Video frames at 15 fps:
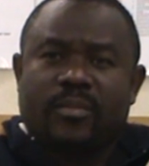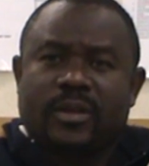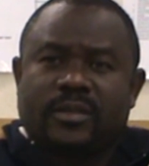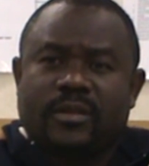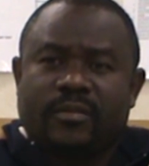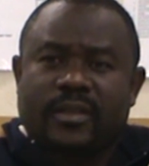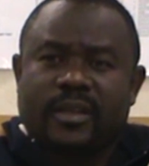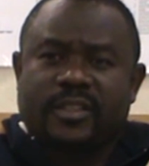
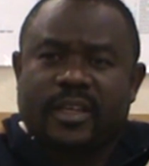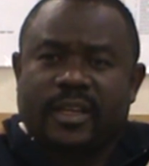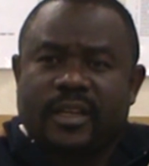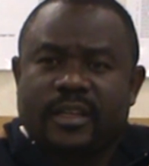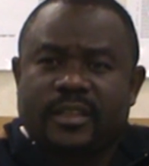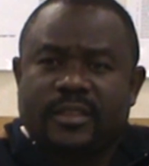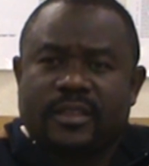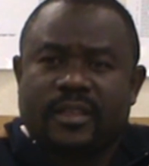most of the
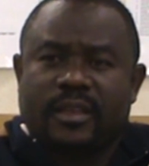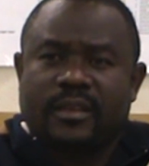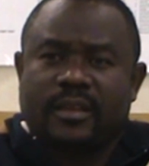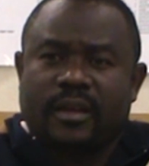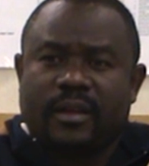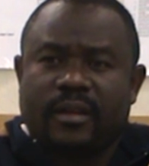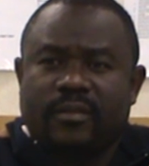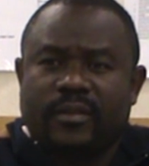challenge that
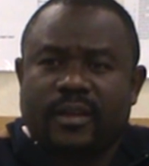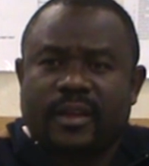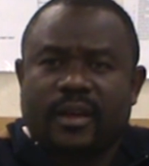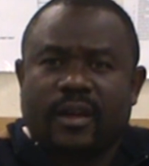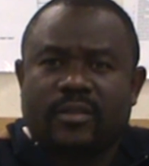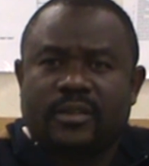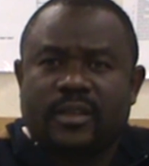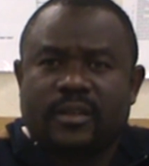I've
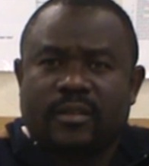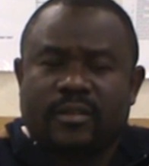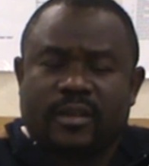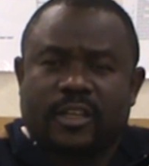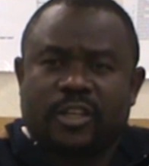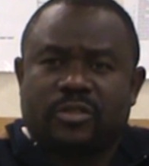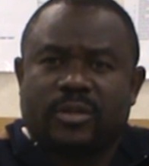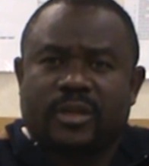encountered on
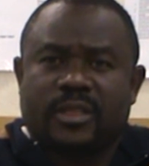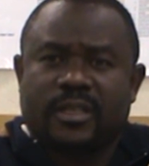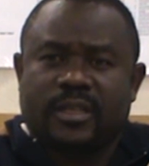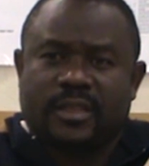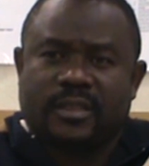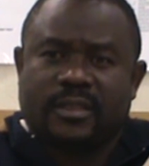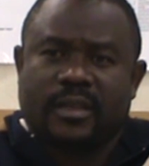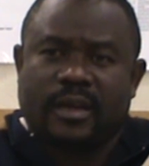casualty
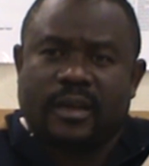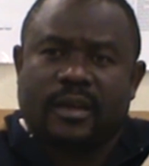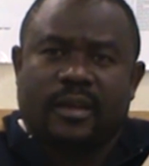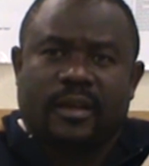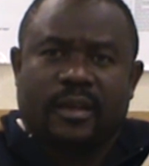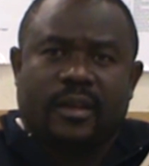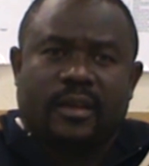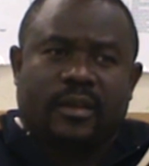is,
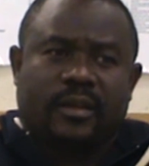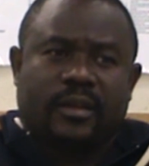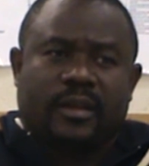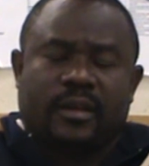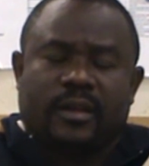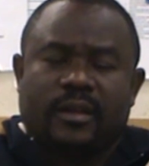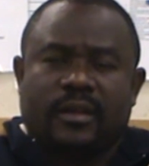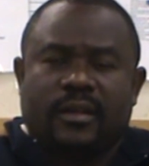
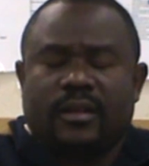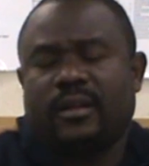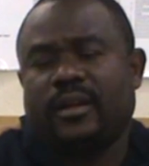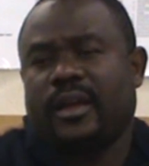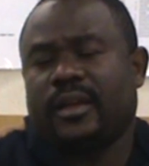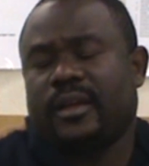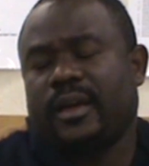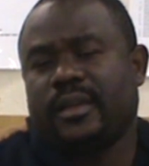
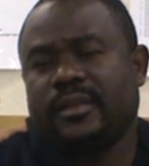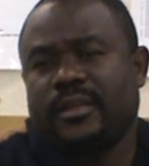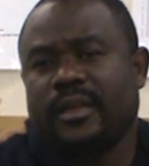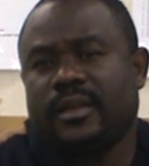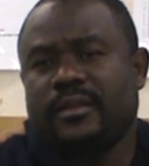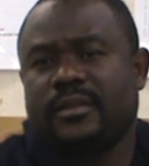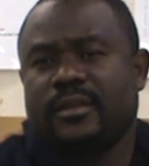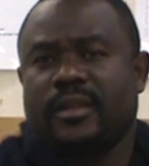like I
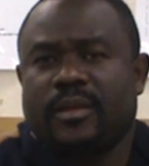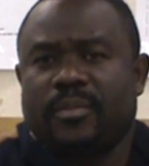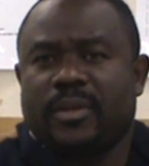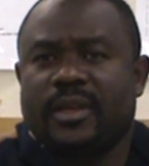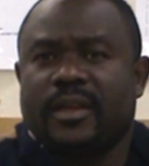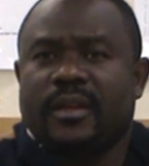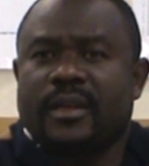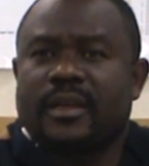said in the
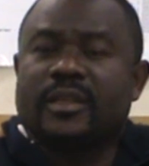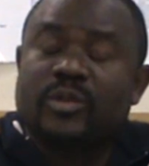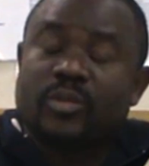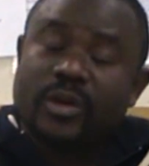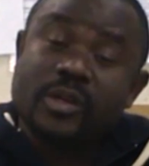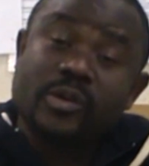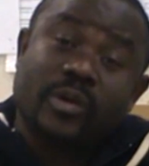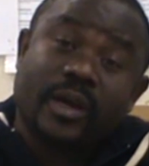beginning, is
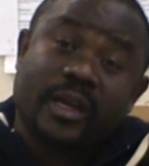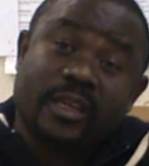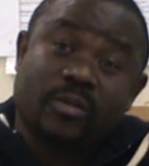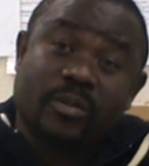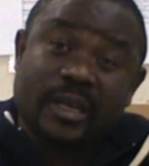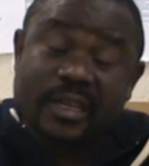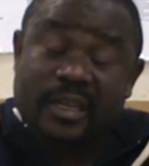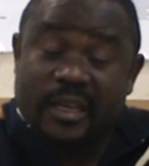when you are
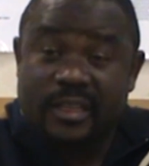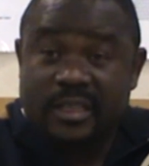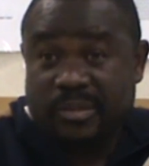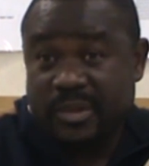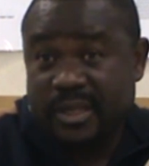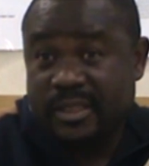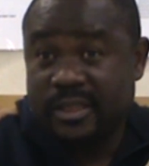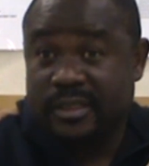working at
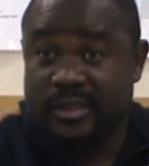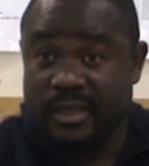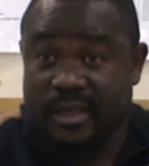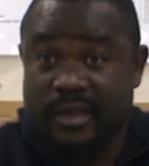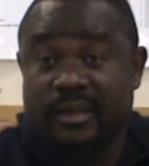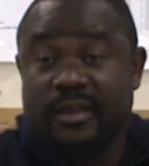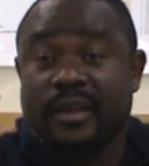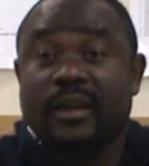emergency
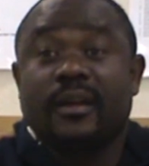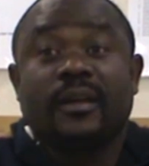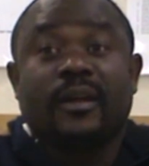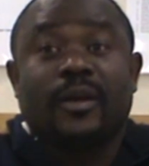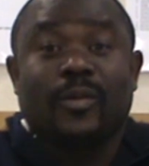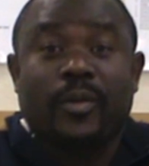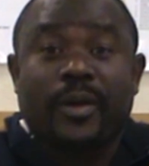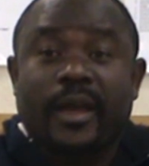area
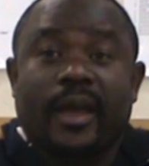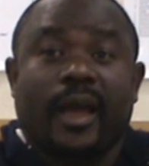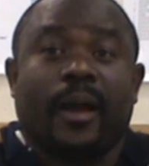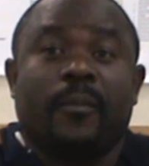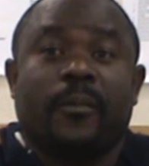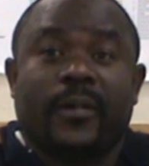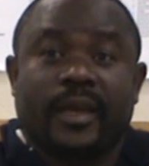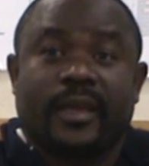where
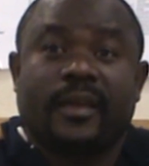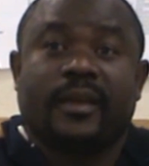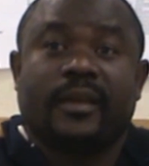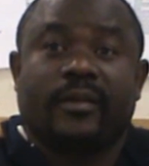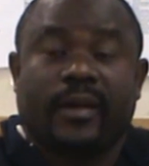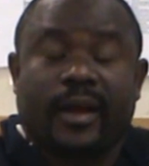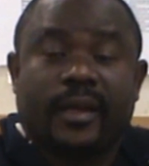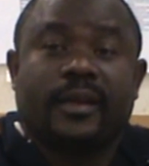I'm
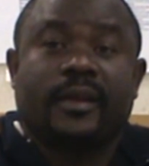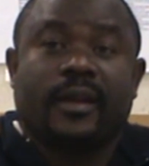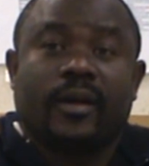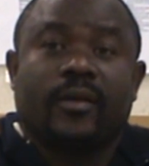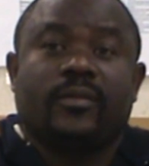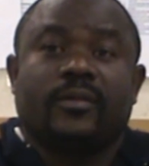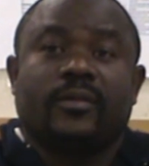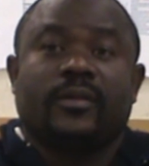working right
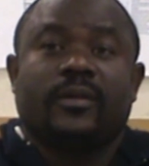now,